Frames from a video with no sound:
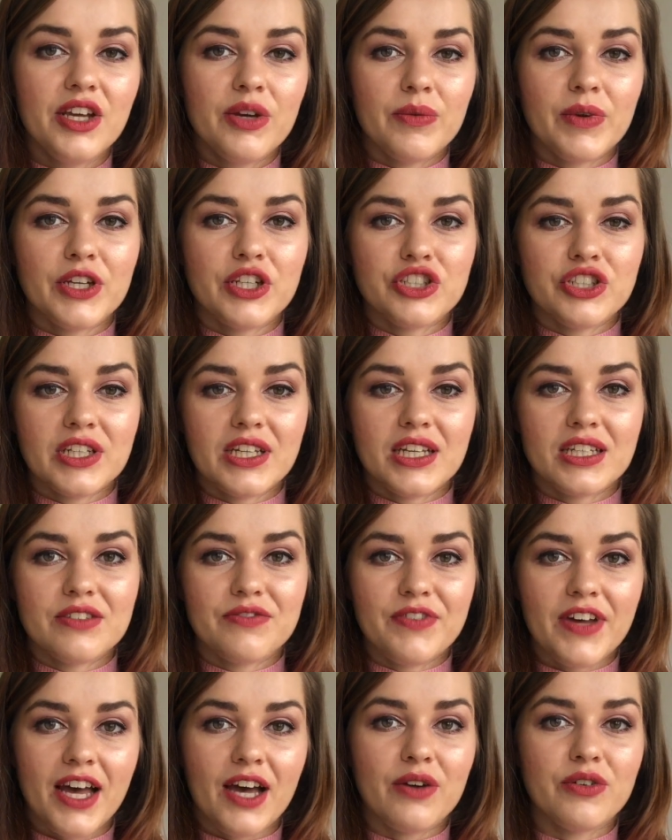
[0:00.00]
which she has
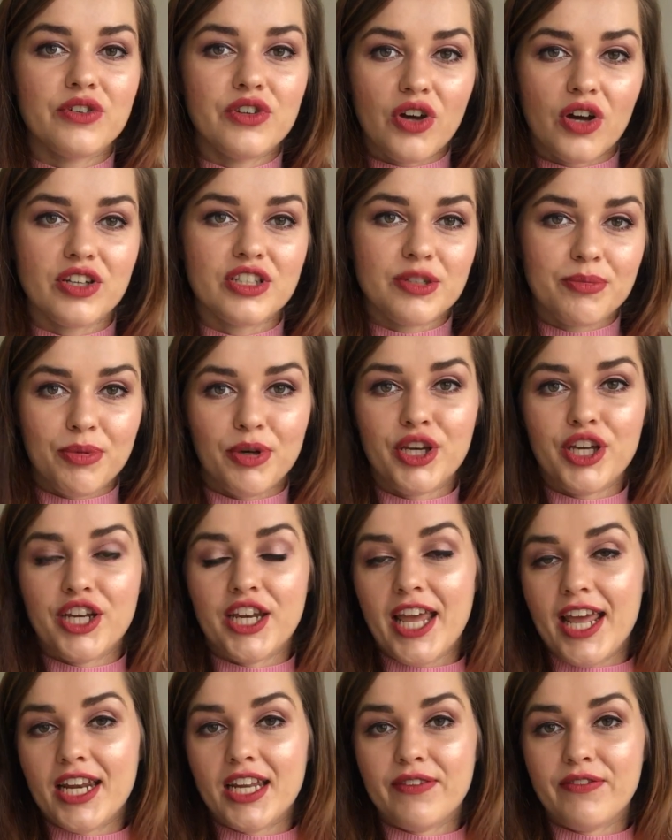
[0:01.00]
vowed not to put in
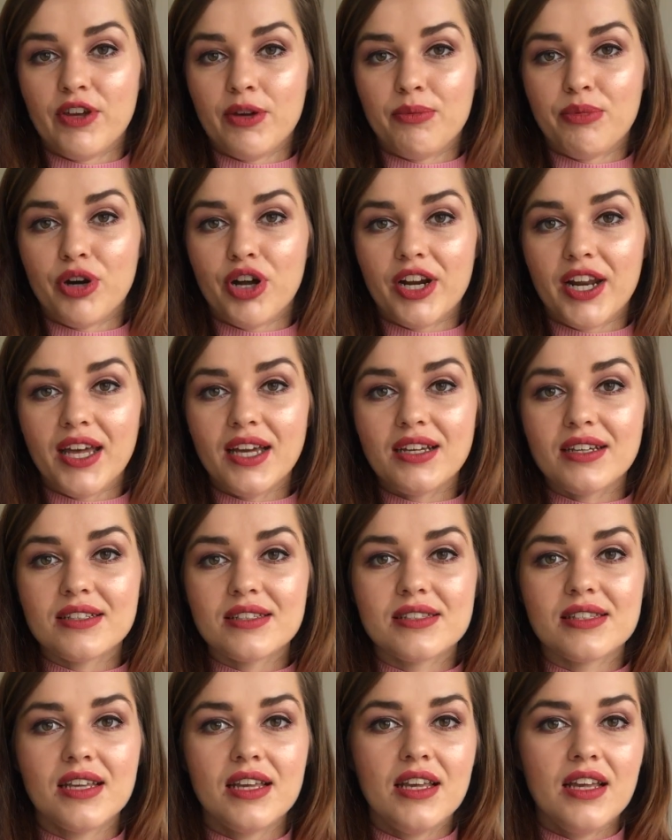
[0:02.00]
any of her
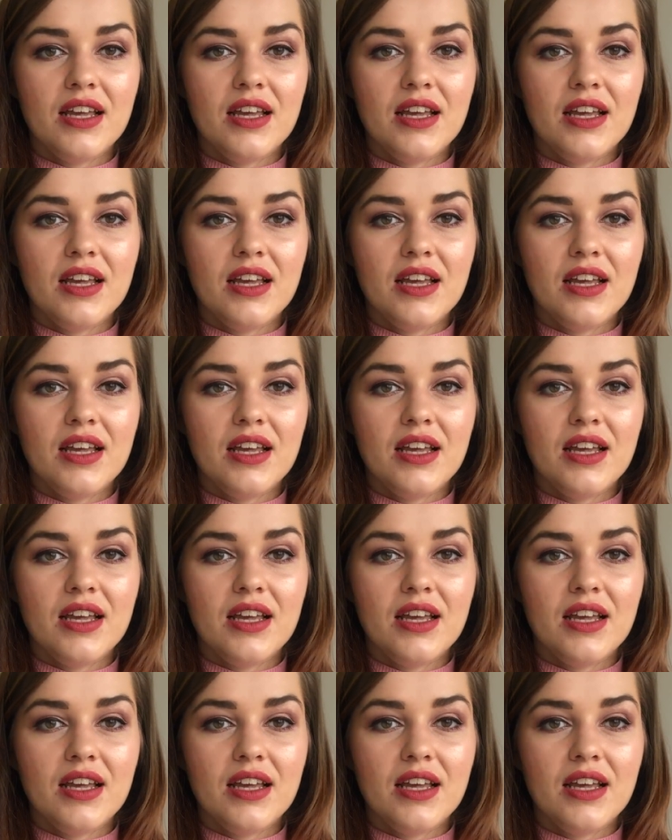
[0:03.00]
products.